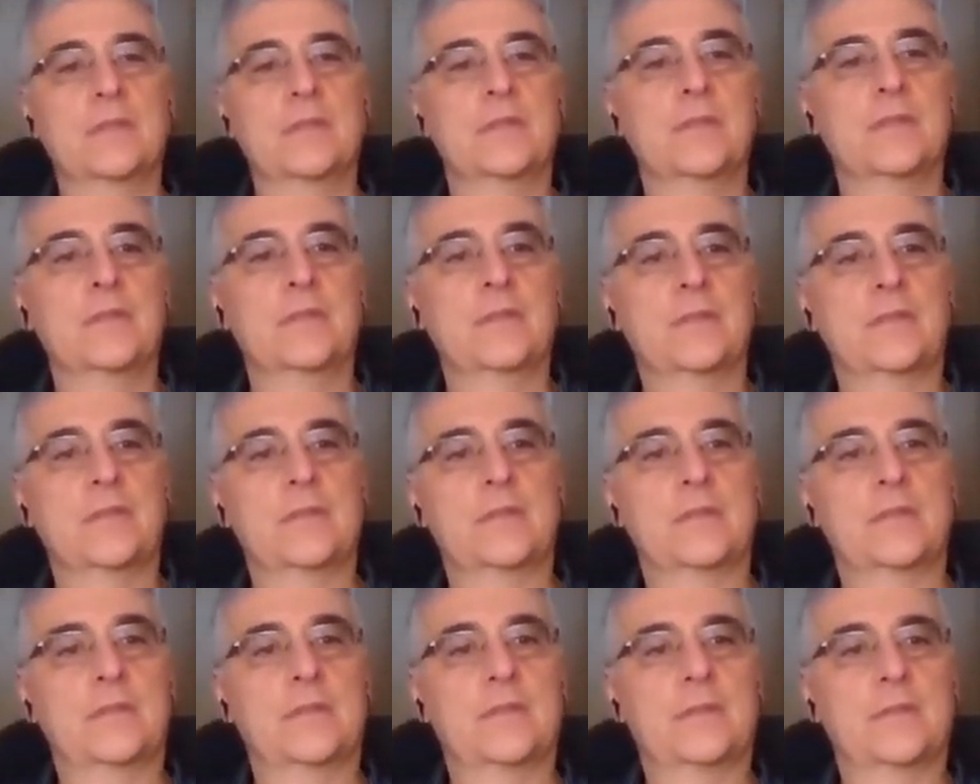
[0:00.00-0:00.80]

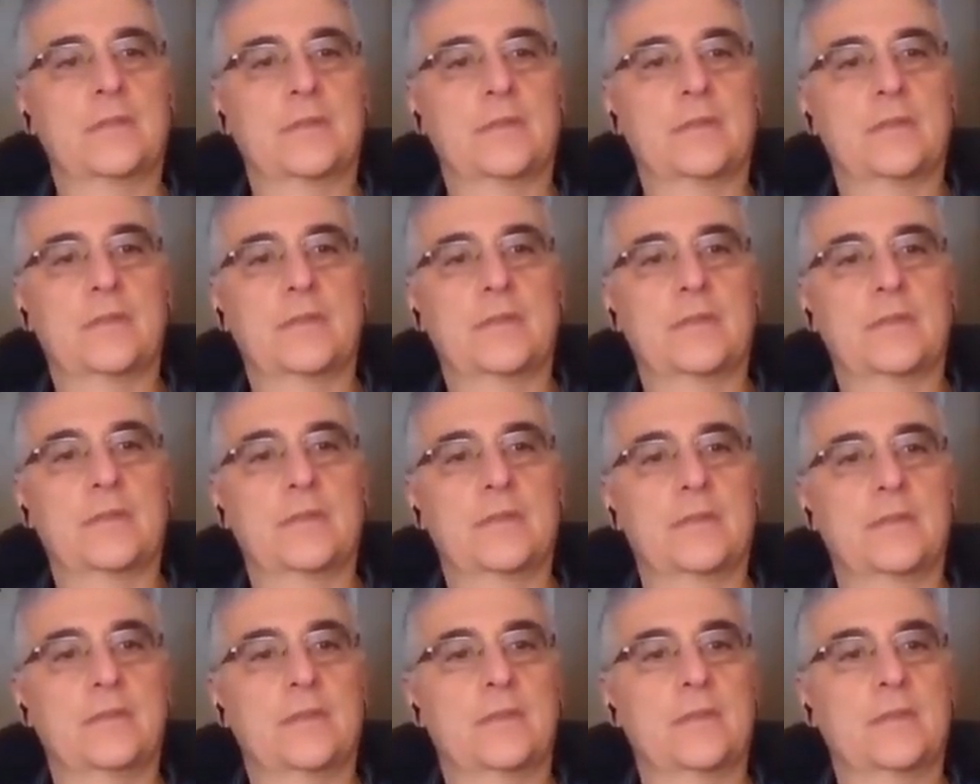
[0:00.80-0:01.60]

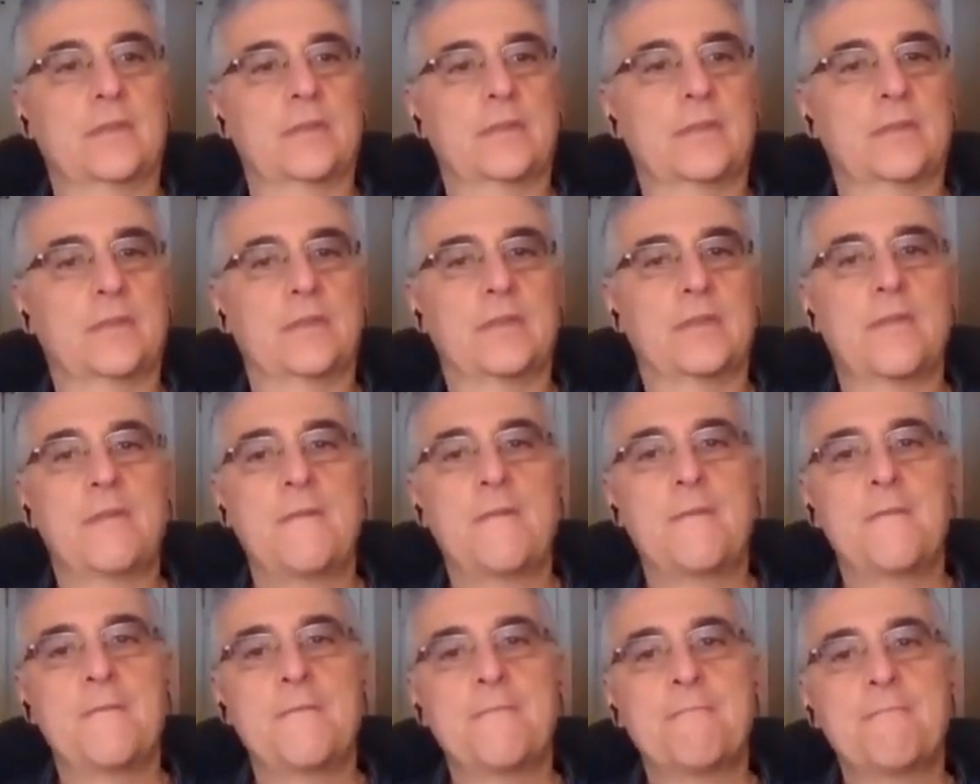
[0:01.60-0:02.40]

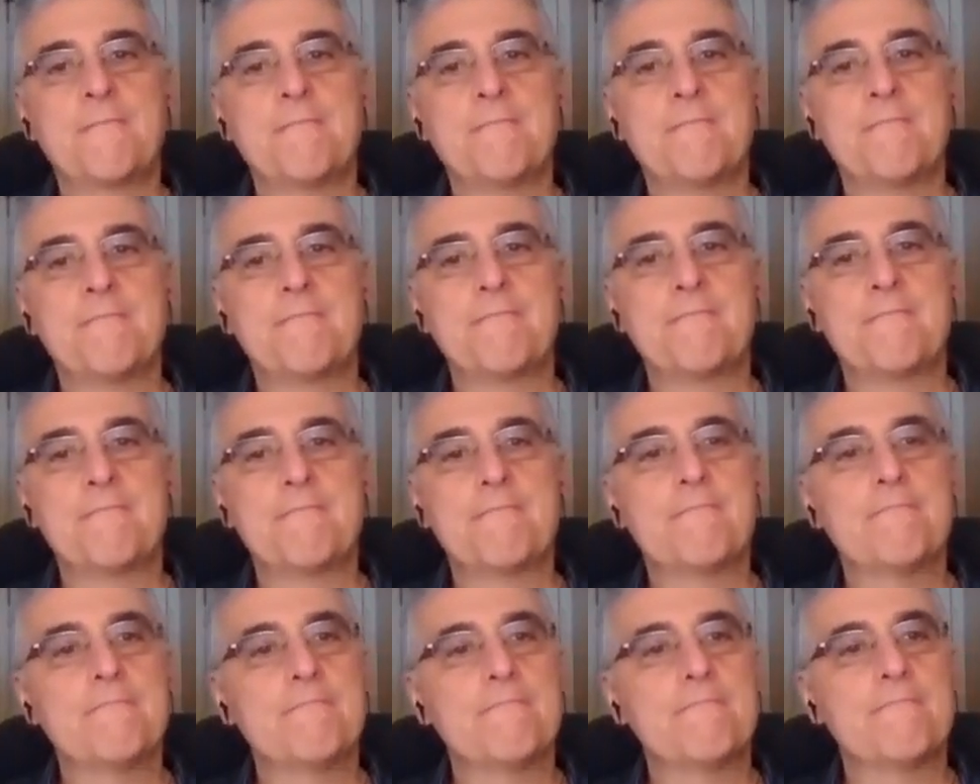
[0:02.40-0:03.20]

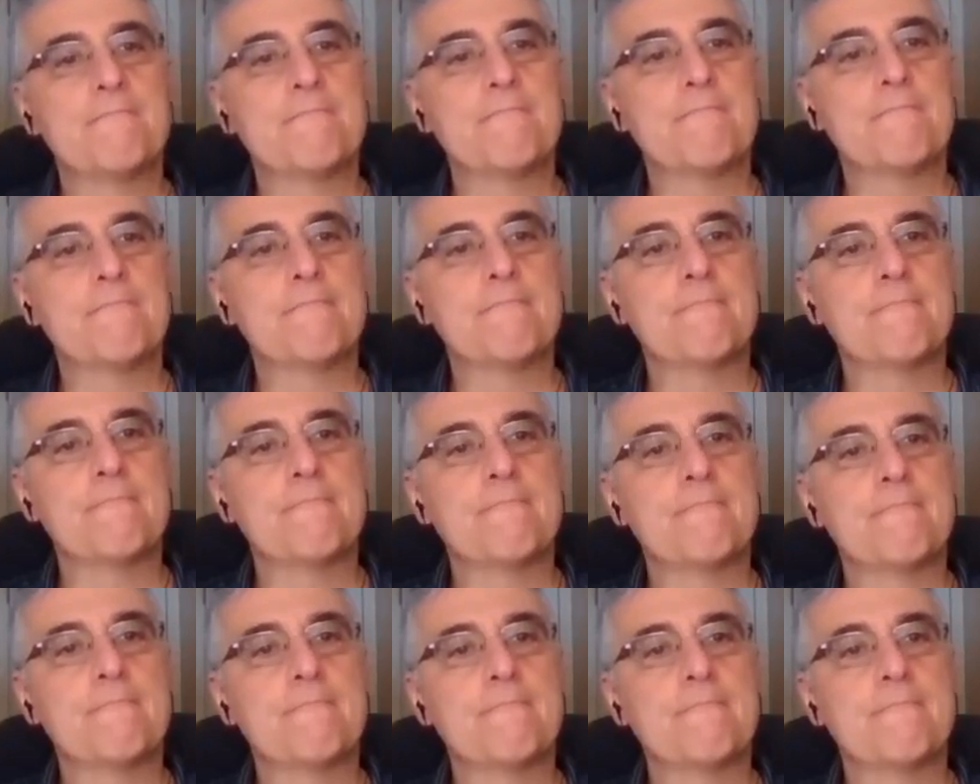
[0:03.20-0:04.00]

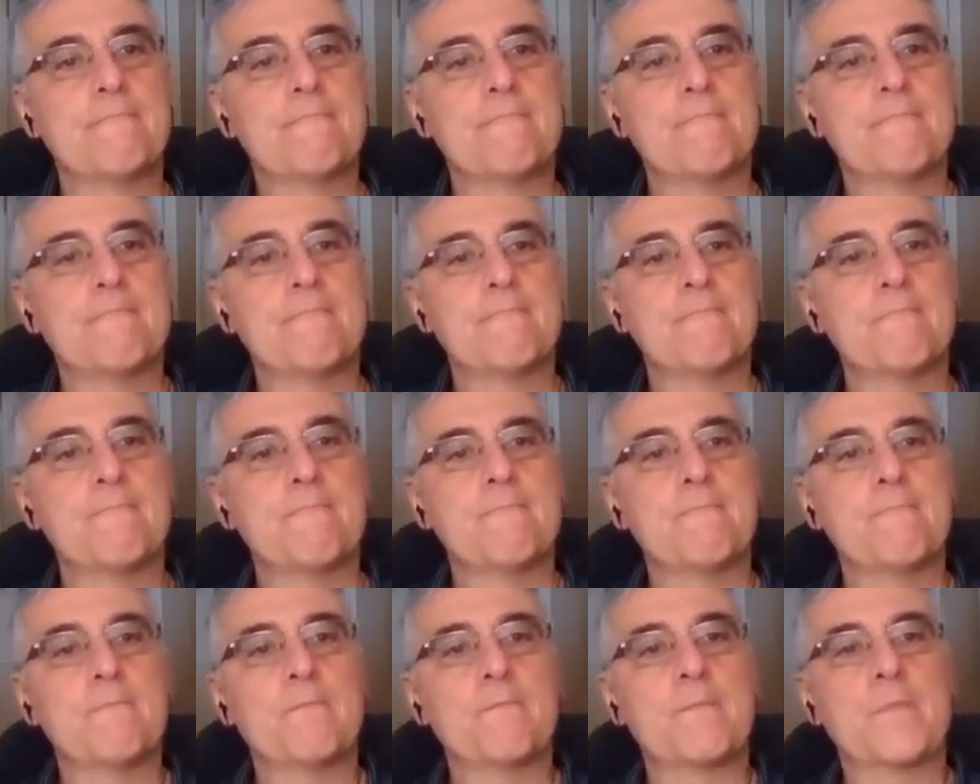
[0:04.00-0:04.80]

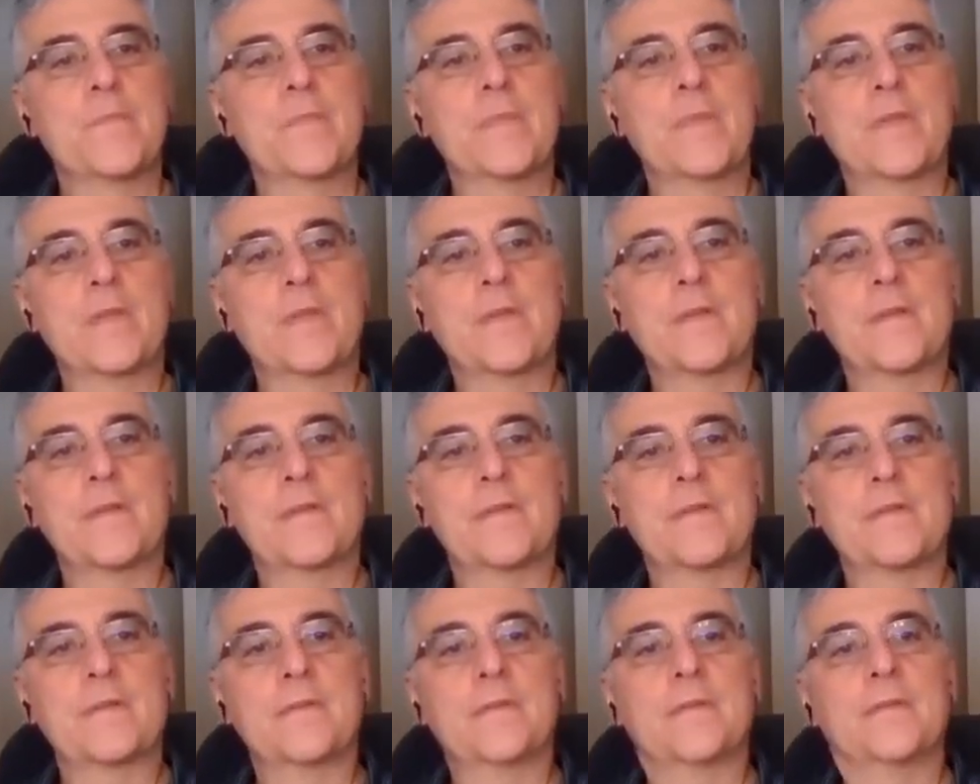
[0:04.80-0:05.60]

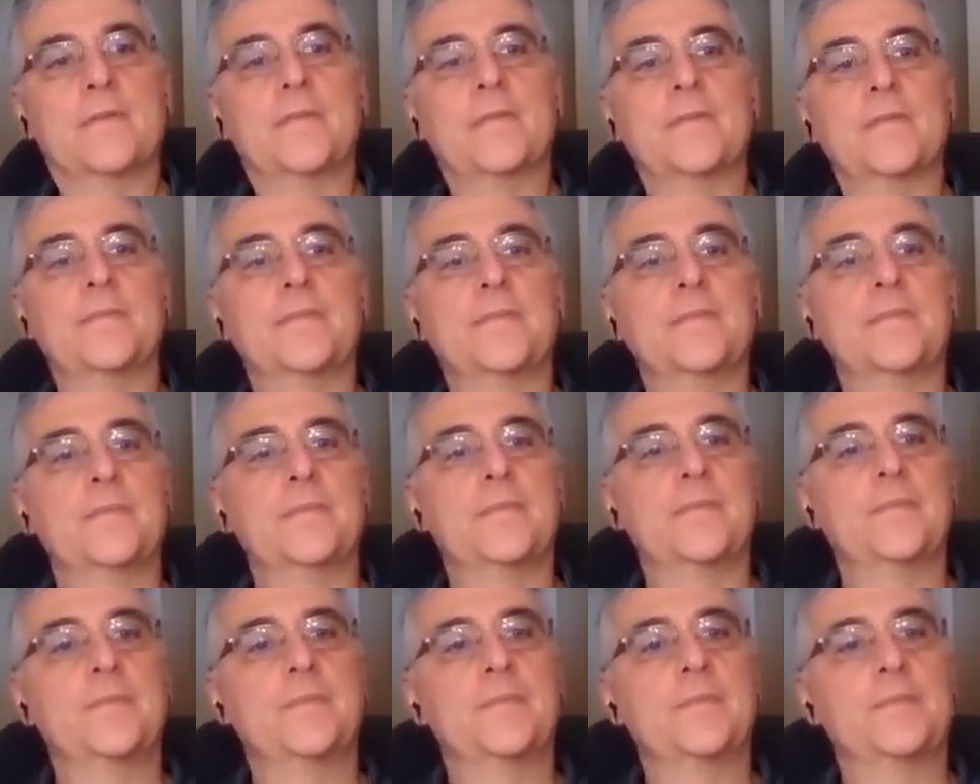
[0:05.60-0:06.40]

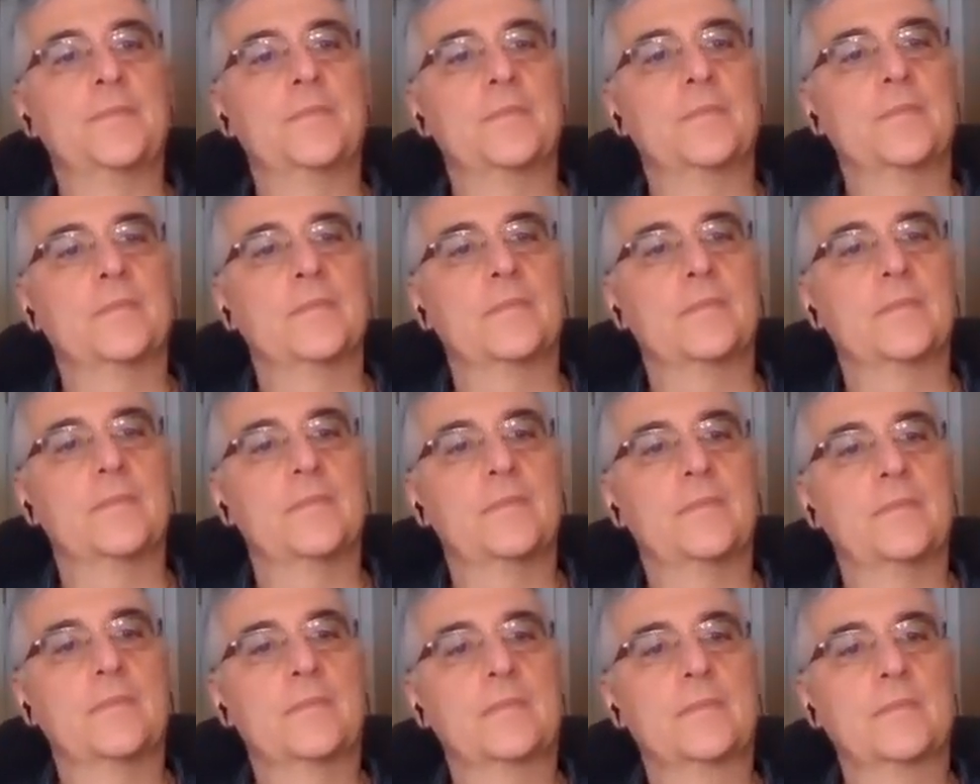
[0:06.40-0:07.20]

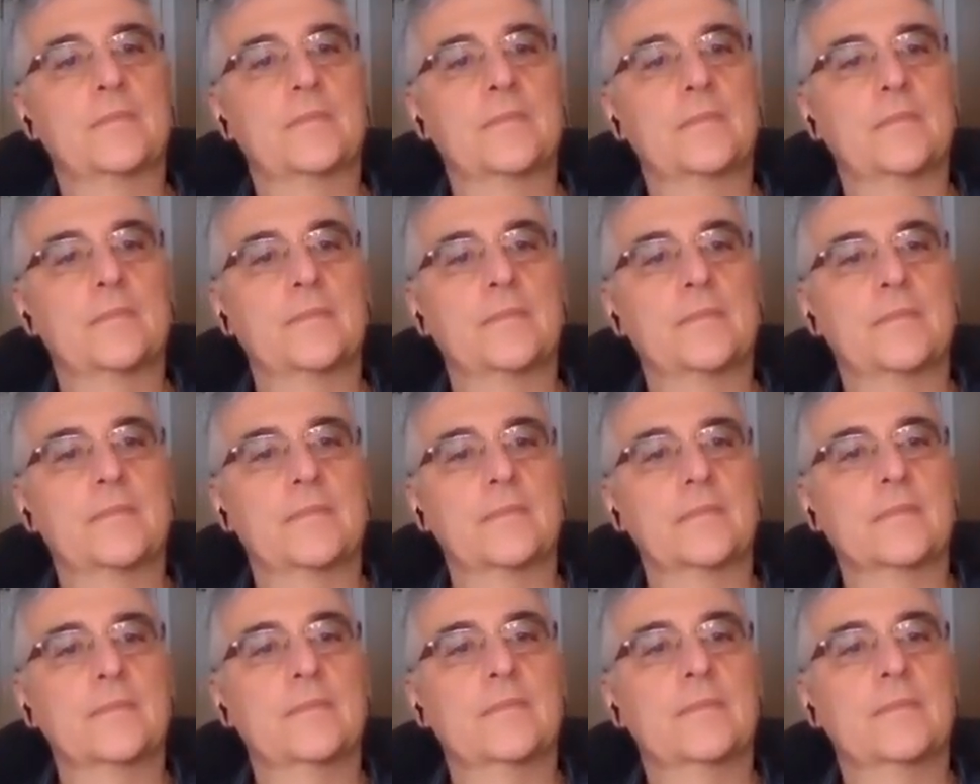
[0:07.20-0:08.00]
[no speech]